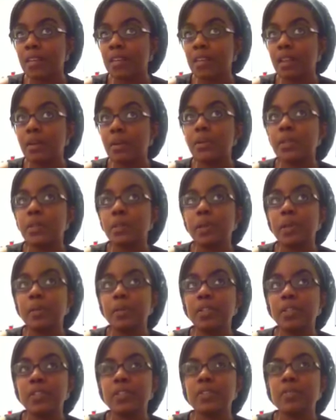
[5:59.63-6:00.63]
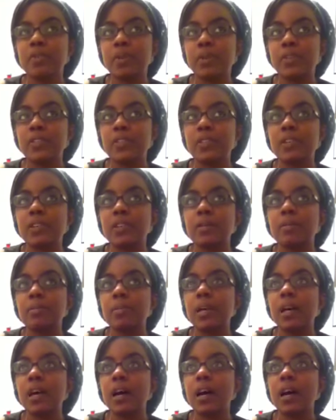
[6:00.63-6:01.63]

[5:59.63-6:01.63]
that was pretty much the voice clip.